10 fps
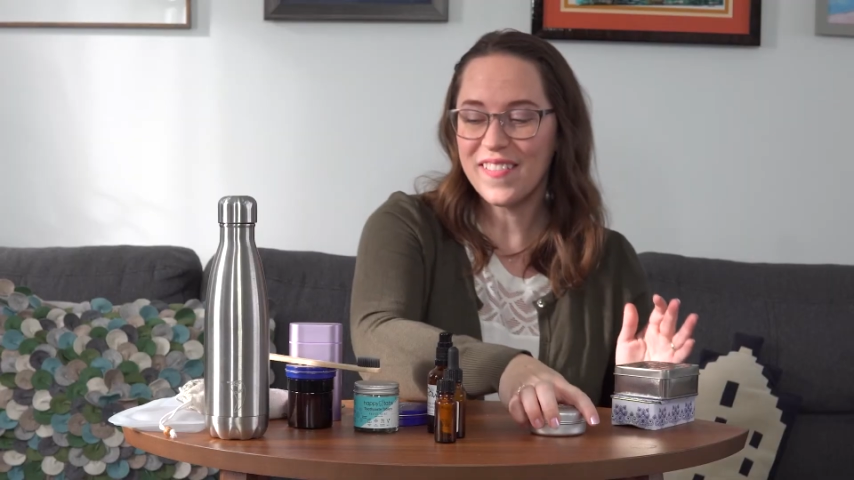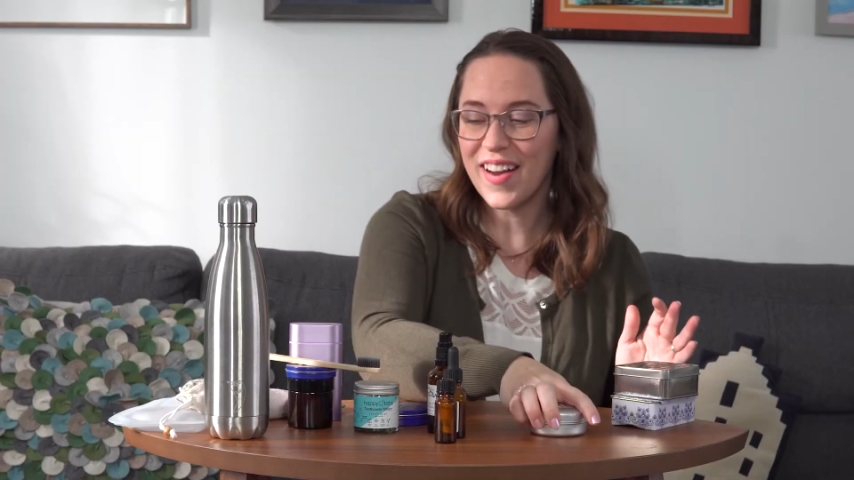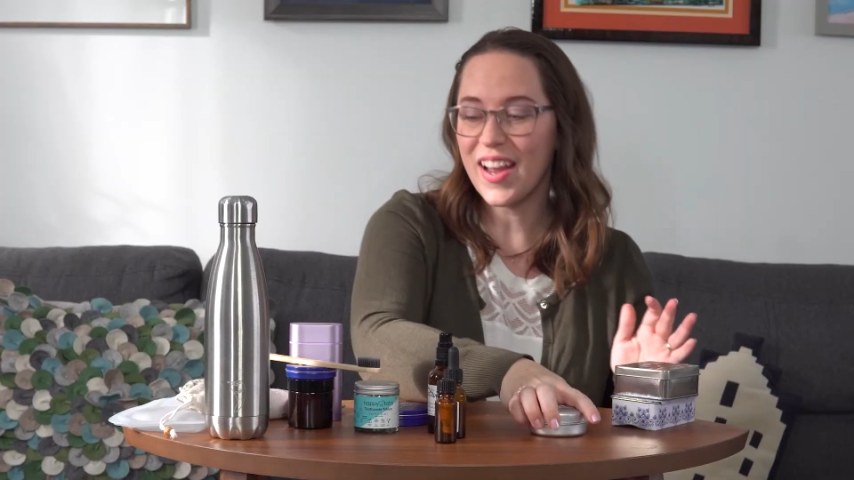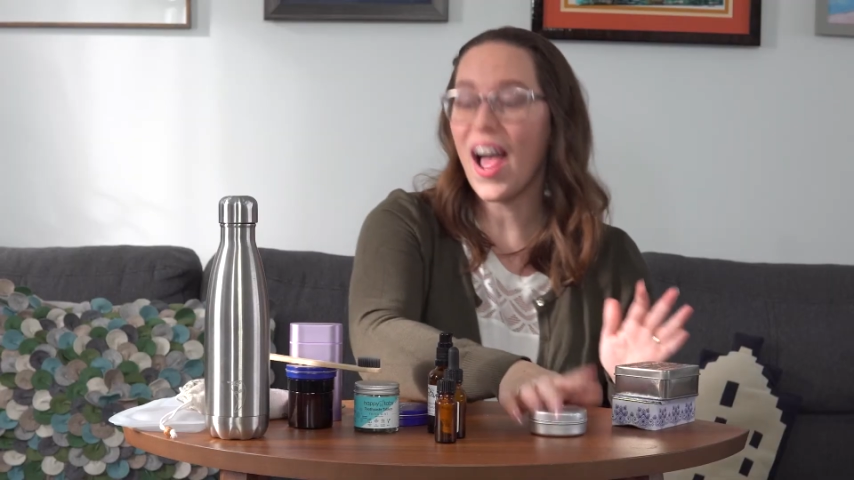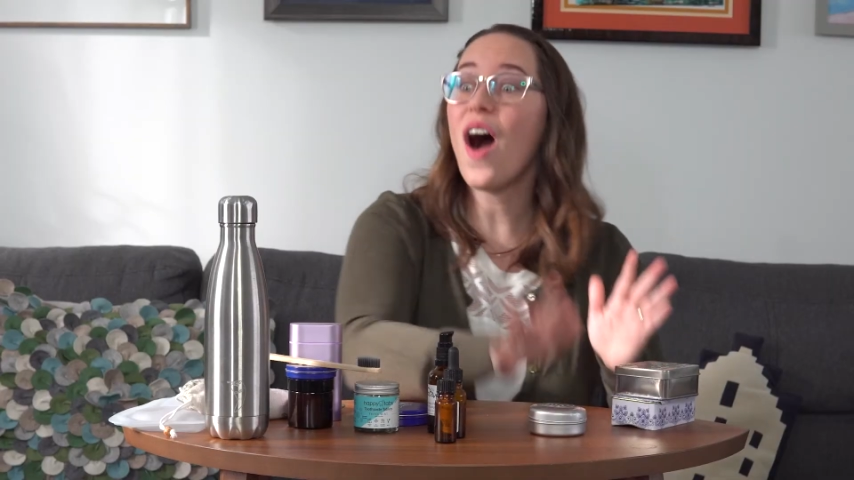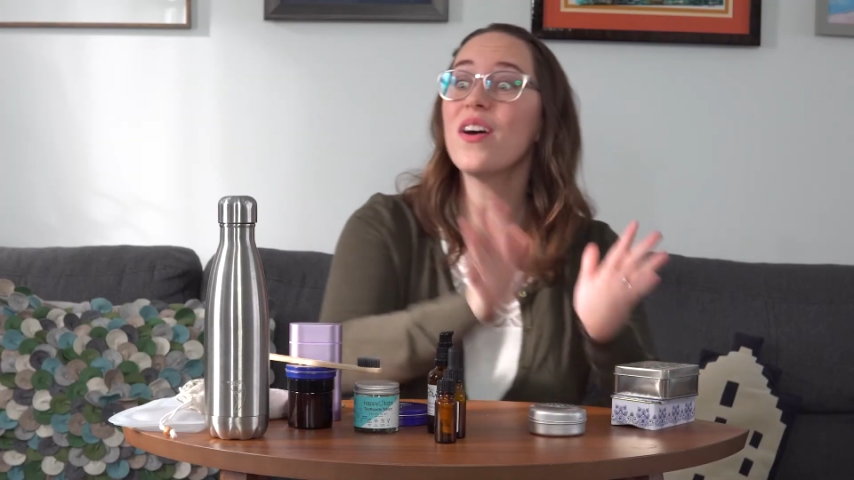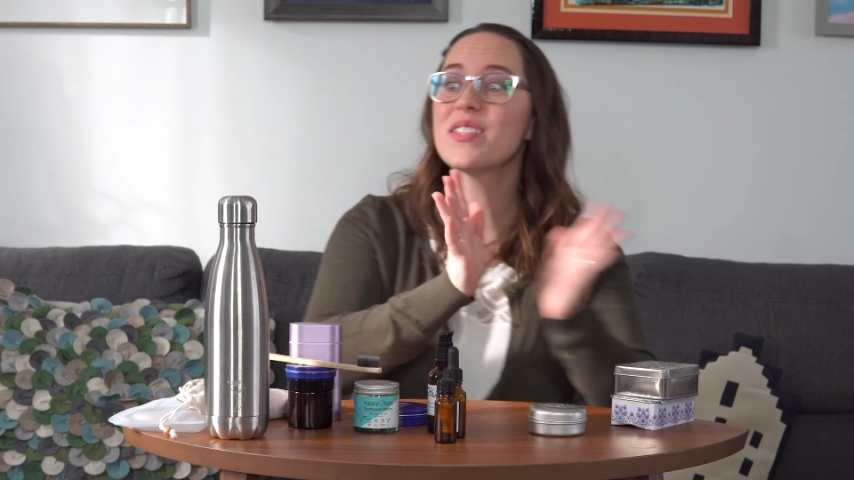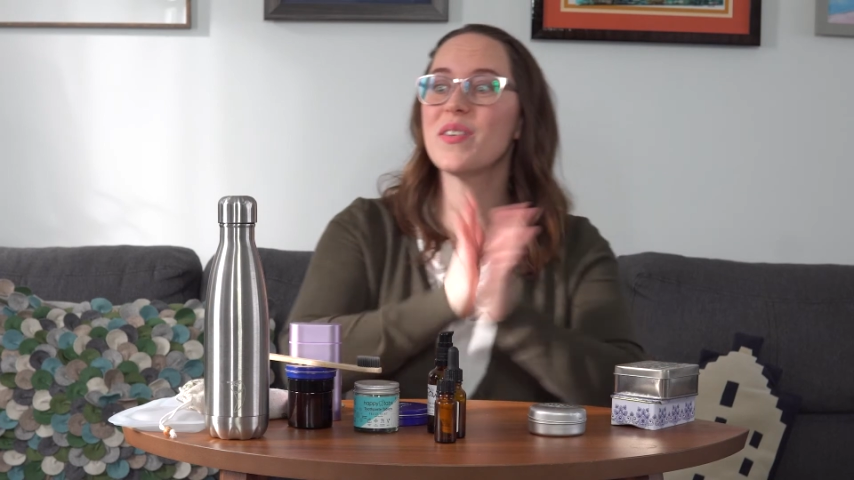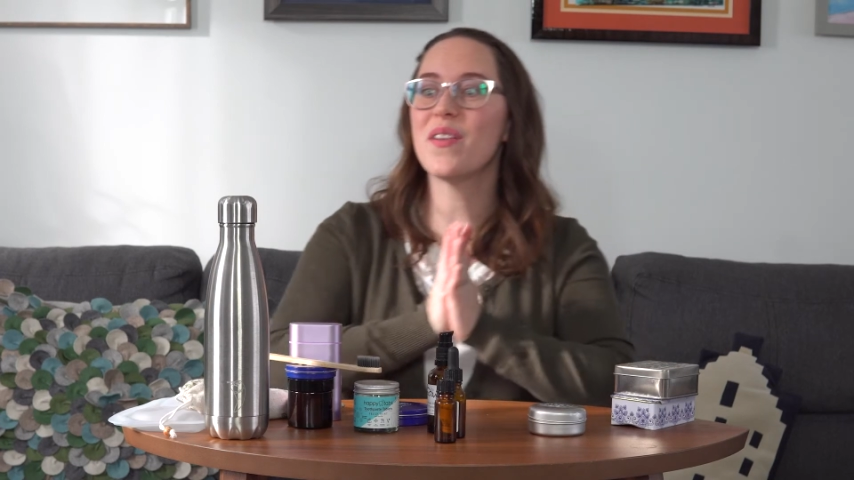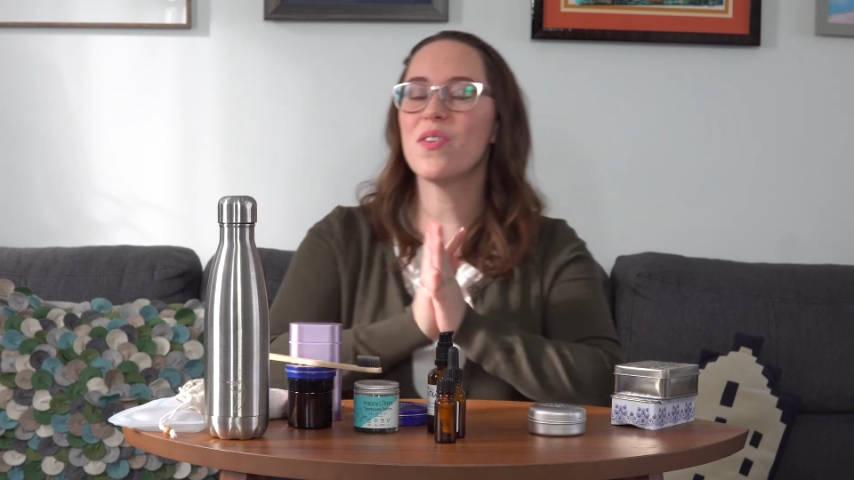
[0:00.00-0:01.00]
right,
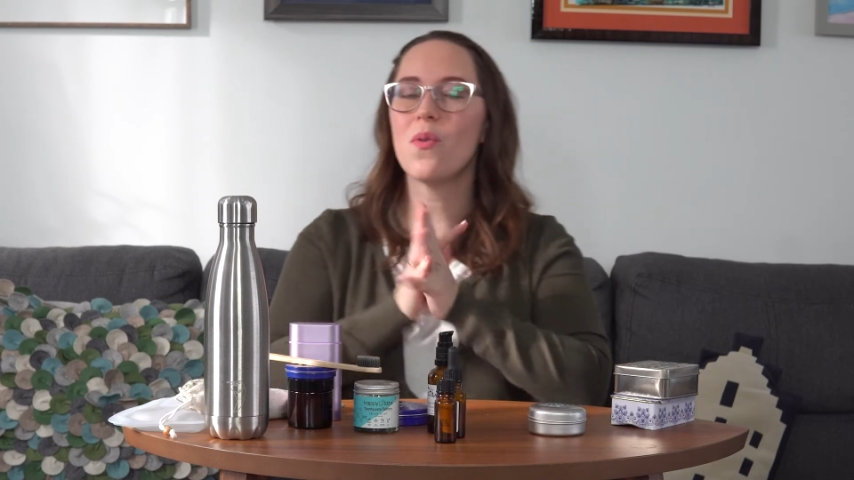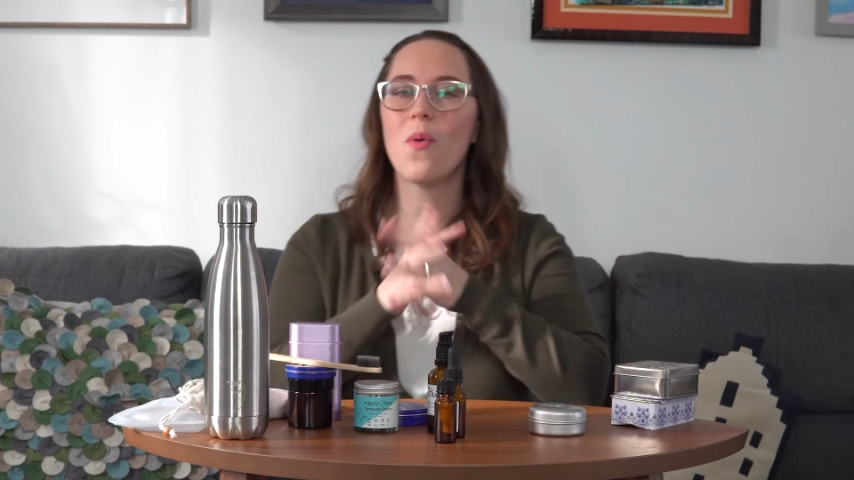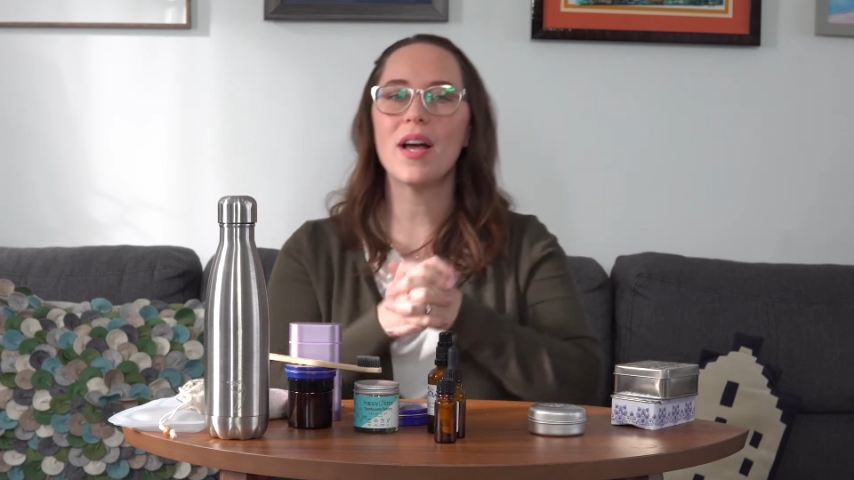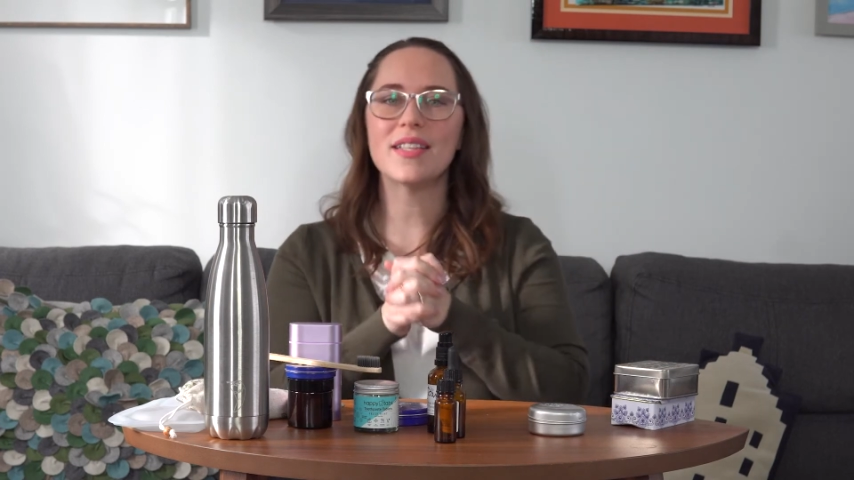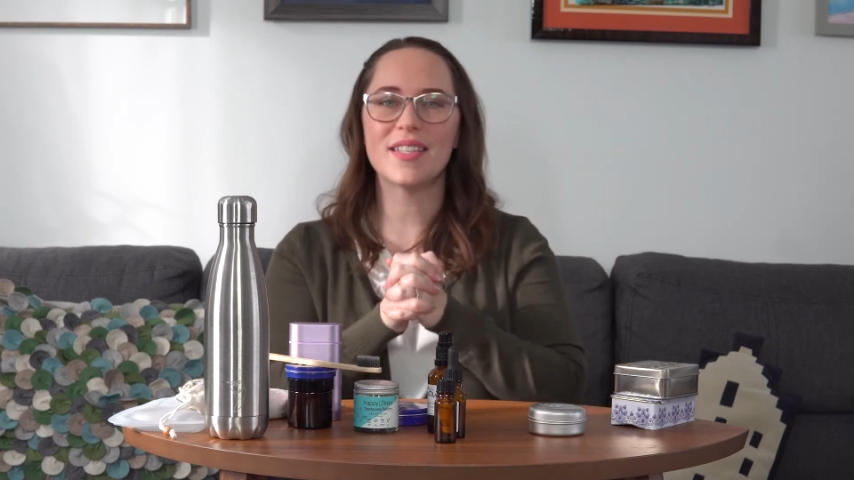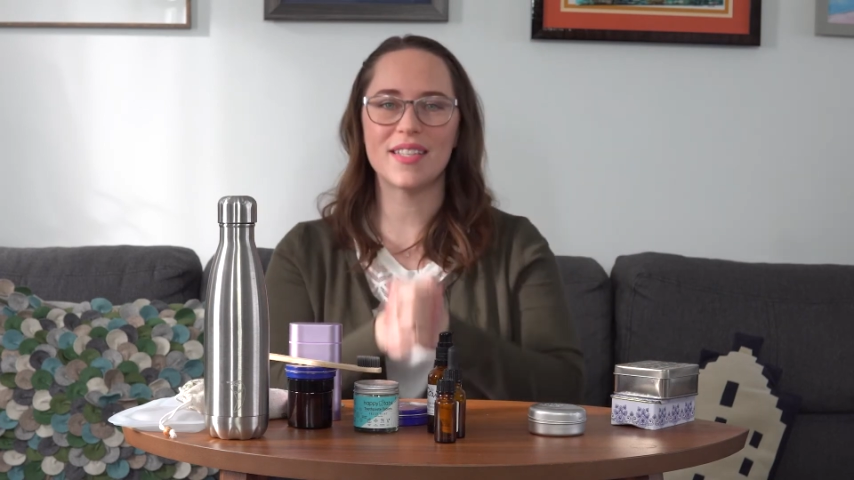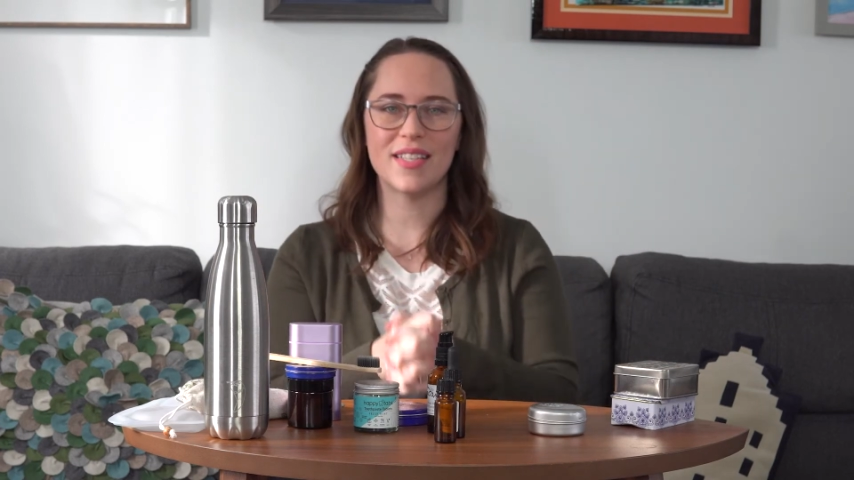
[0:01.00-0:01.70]
also, if you want to